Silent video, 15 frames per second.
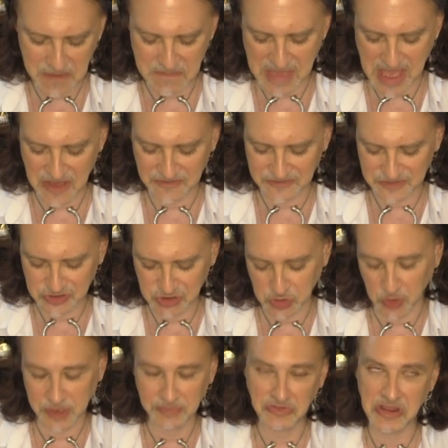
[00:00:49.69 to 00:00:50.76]
MAL for
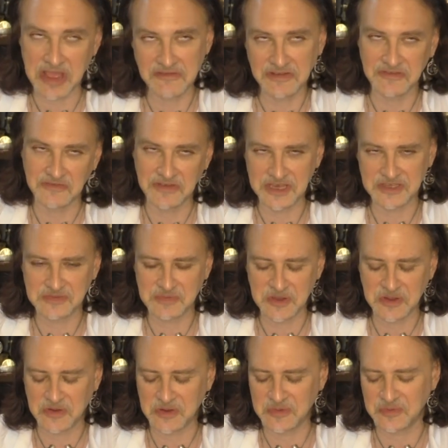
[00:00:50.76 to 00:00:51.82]
short private
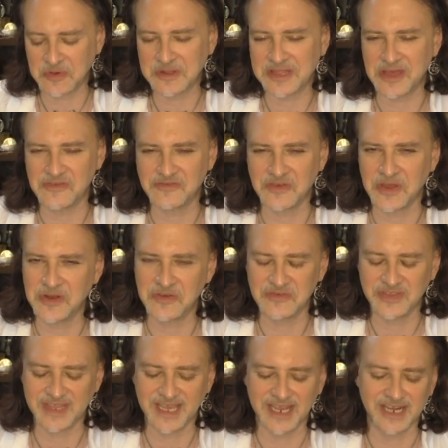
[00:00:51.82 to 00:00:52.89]
Facebook group. We're a lot of fun
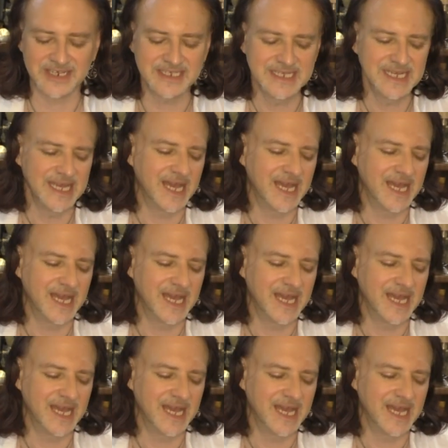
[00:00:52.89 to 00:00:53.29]
over there.